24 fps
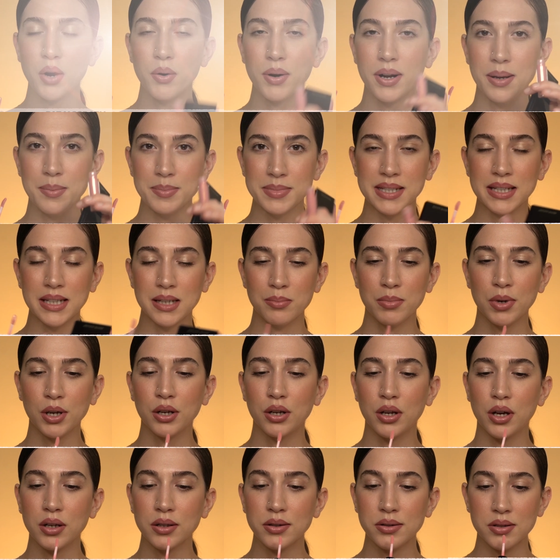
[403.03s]
Alright, I'm taking my
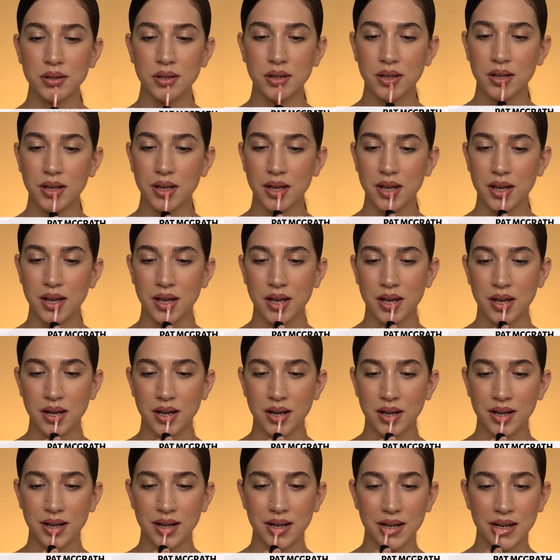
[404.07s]
gloss,
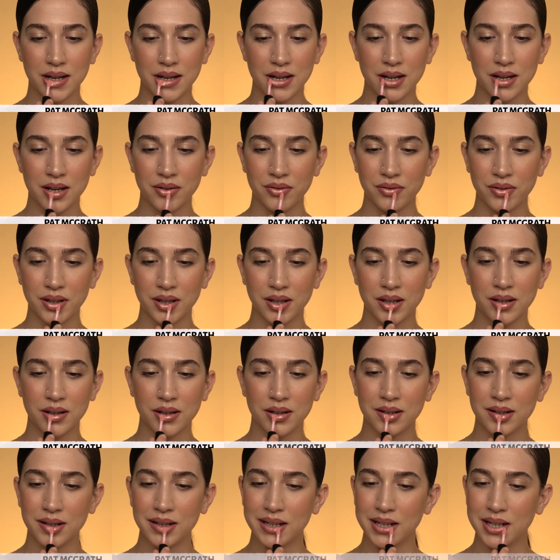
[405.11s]
apply
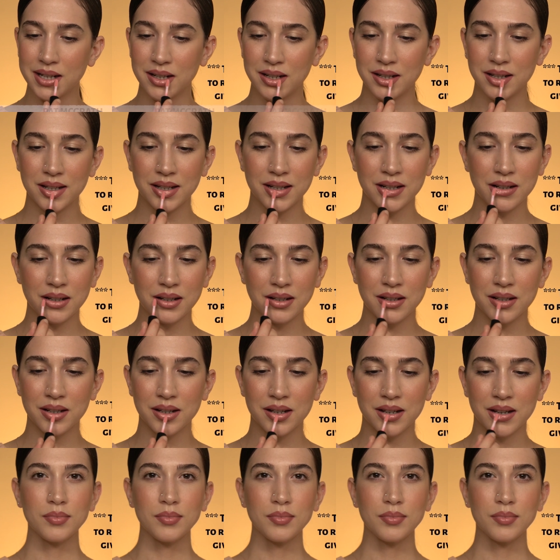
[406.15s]
it right in the middle.